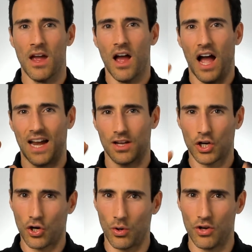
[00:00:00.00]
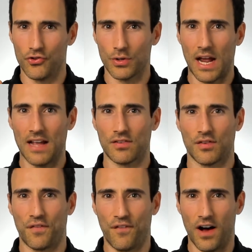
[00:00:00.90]
I'd encourage you guys to
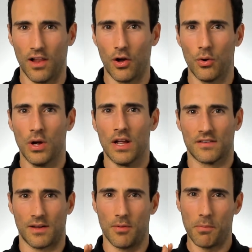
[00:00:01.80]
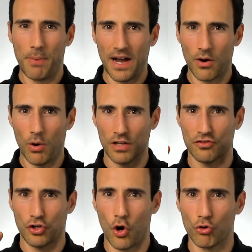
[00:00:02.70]
follow some of the
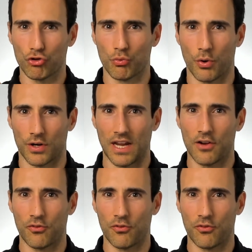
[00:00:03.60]
PowerWatch coached workouts